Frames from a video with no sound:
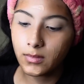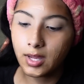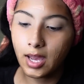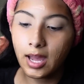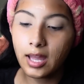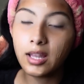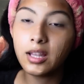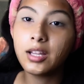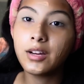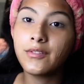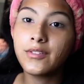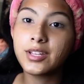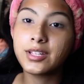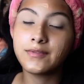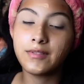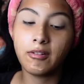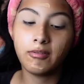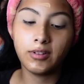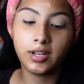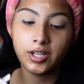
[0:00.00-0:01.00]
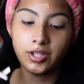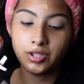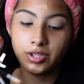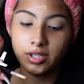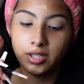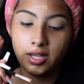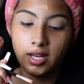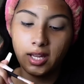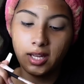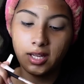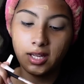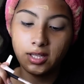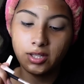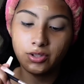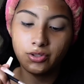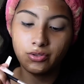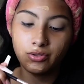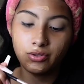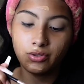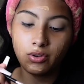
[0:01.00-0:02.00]
I love this foundation, like
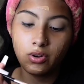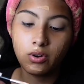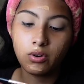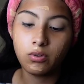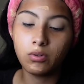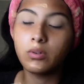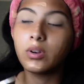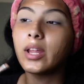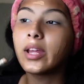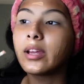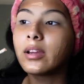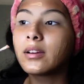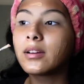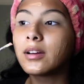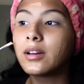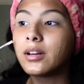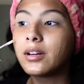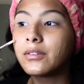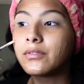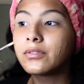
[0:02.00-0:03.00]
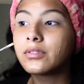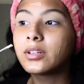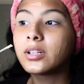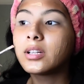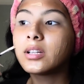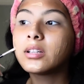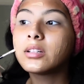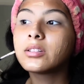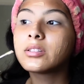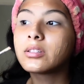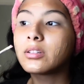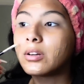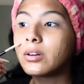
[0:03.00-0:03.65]
it's so like coverage.